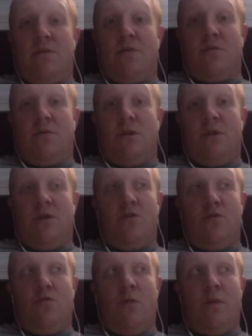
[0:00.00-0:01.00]
these two
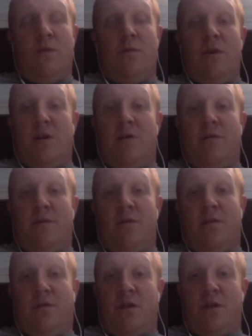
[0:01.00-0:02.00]
women bicker
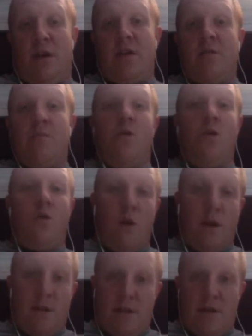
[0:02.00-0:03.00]
further, get more
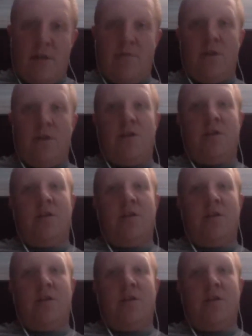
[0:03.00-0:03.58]
wins in the division,